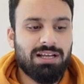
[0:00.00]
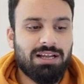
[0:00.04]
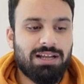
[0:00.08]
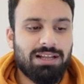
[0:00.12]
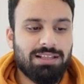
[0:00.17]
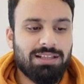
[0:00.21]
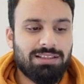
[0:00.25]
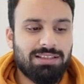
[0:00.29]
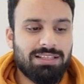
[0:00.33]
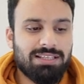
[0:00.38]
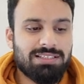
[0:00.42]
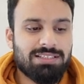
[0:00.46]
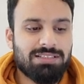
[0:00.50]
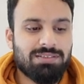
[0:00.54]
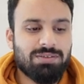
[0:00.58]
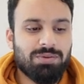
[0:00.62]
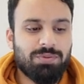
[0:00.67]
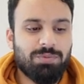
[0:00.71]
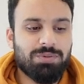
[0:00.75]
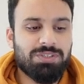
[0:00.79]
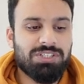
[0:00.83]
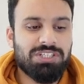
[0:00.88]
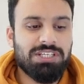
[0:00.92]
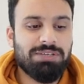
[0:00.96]
uh, this
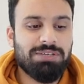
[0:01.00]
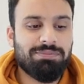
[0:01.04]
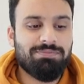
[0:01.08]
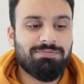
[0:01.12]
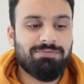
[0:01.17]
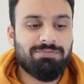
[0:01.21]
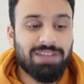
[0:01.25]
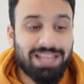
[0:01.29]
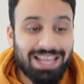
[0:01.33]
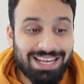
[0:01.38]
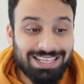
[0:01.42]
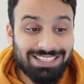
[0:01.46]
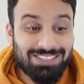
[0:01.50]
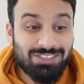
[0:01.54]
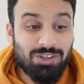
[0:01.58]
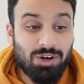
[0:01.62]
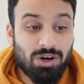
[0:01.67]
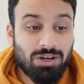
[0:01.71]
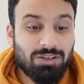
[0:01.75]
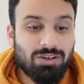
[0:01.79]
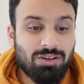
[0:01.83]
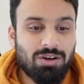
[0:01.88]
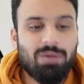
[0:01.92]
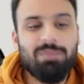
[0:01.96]

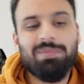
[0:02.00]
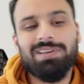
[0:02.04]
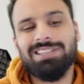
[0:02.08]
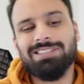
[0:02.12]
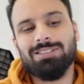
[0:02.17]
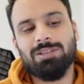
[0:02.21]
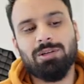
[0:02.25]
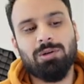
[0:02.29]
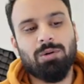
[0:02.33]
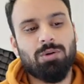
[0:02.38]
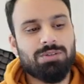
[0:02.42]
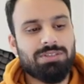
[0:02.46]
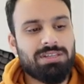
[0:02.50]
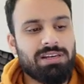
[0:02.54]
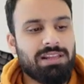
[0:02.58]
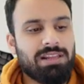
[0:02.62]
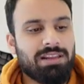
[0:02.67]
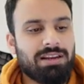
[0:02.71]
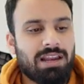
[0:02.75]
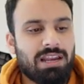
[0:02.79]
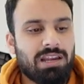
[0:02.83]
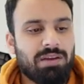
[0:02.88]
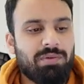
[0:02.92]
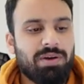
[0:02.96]
cheapflights.com, it's closely
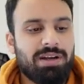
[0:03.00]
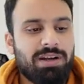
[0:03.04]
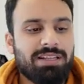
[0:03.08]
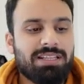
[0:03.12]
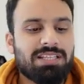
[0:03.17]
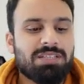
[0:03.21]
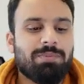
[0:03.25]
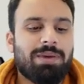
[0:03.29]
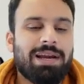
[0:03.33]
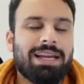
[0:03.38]
relevant. This